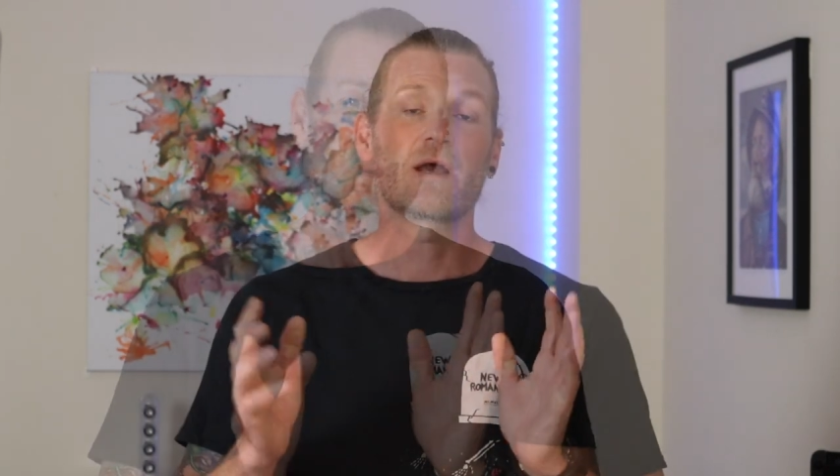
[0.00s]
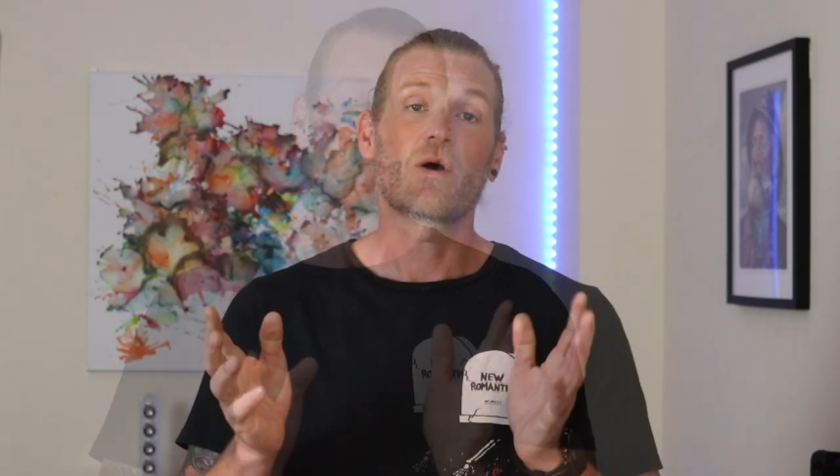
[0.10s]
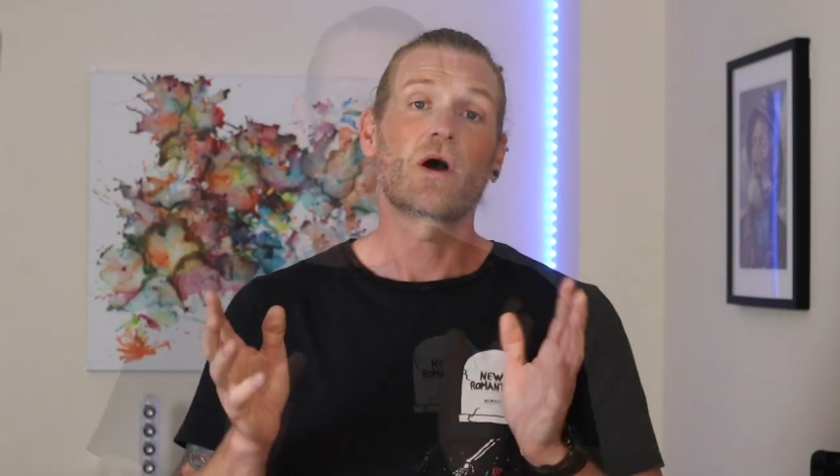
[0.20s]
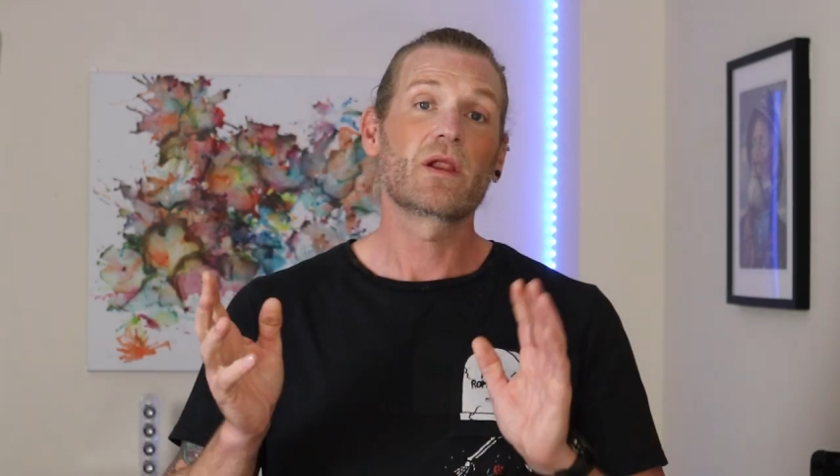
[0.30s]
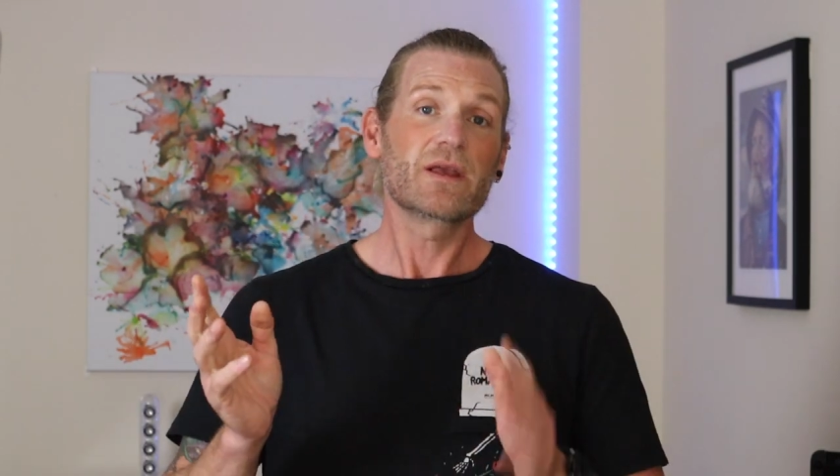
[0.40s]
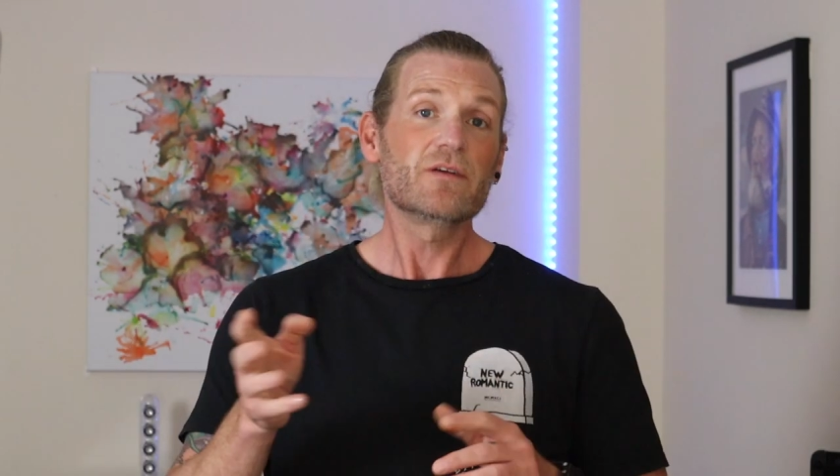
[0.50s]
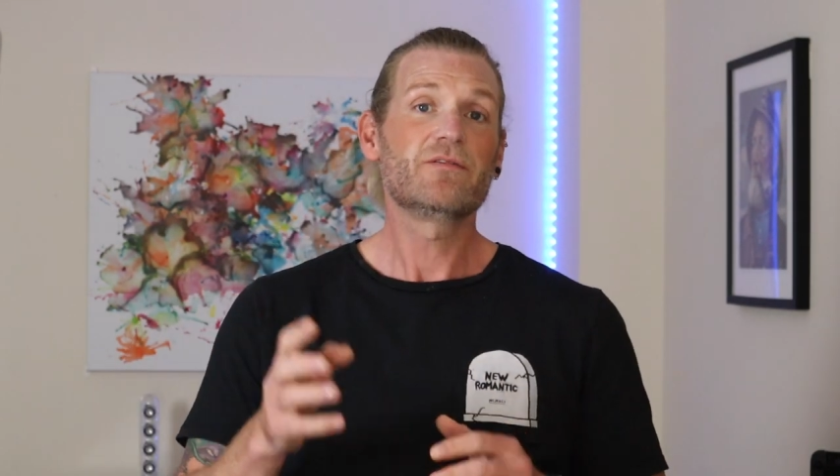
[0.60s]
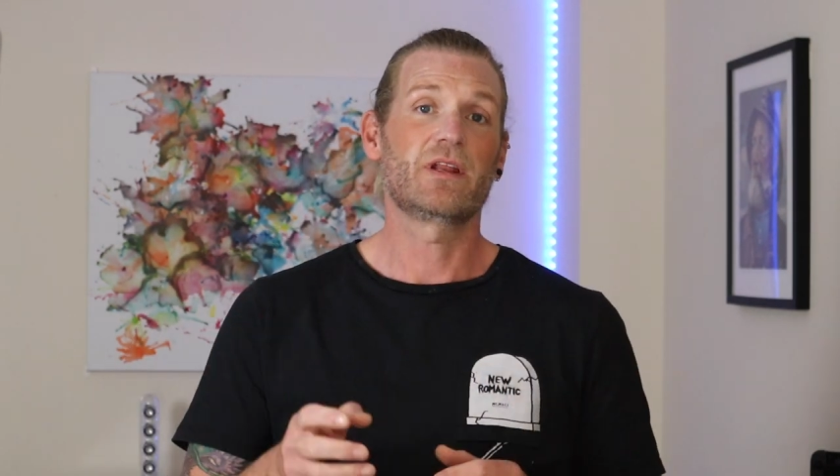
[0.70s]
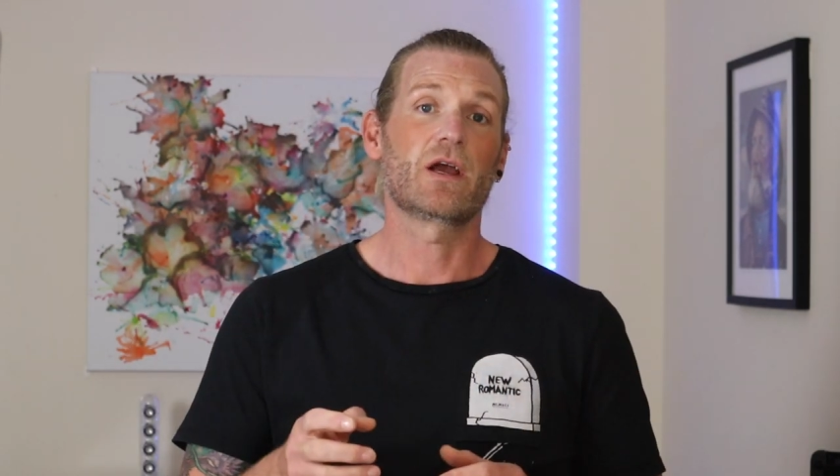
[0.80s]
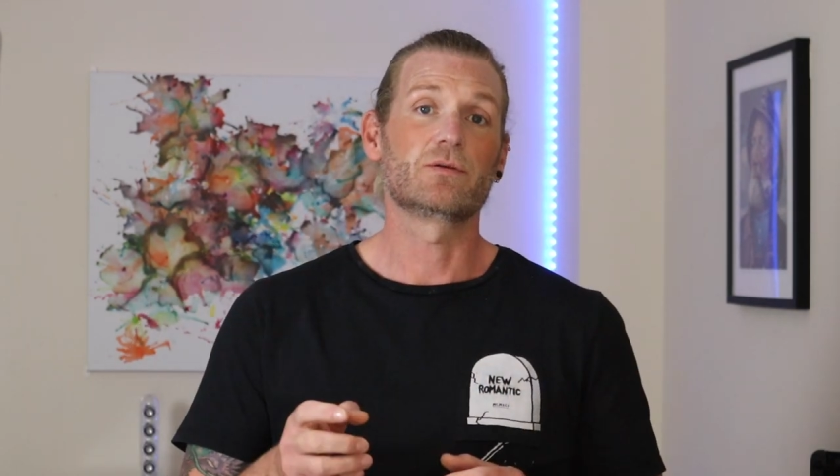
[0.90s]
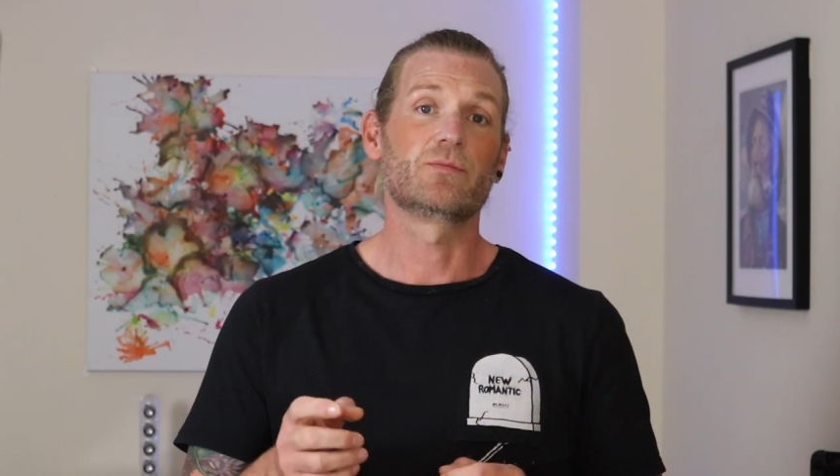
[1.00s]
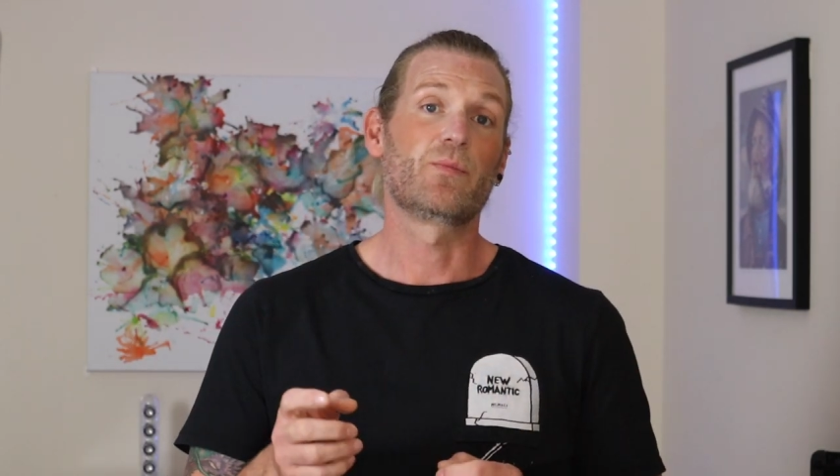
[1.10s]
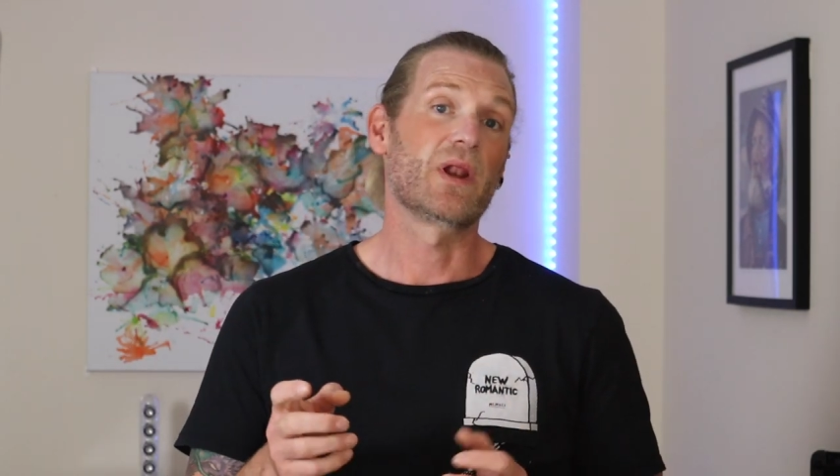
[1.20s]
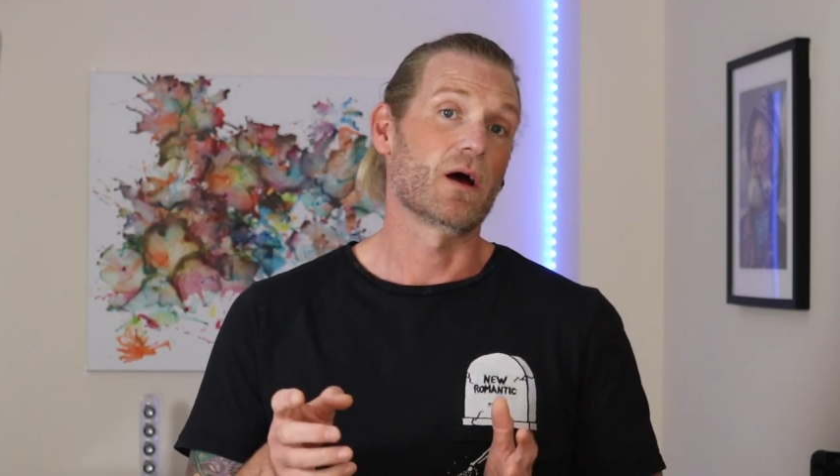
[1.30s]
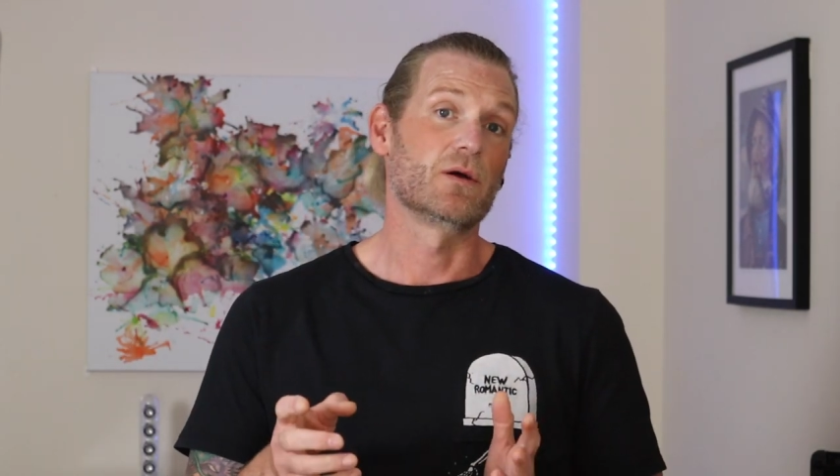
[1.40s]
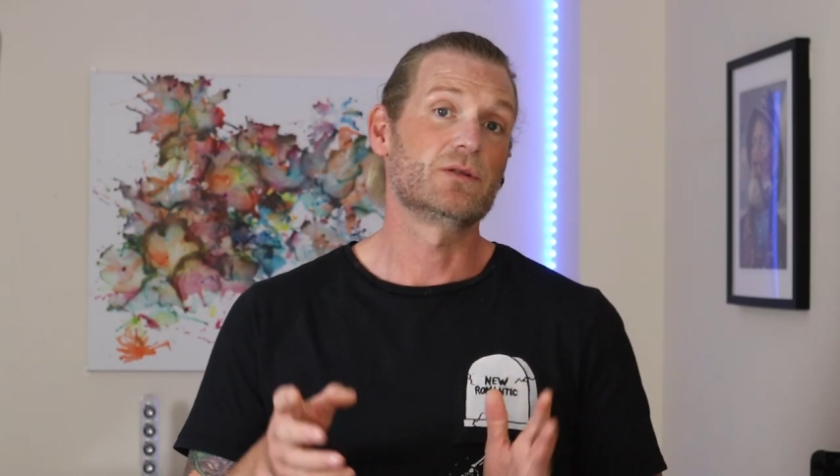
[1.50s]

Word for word: Now, I'll link a video below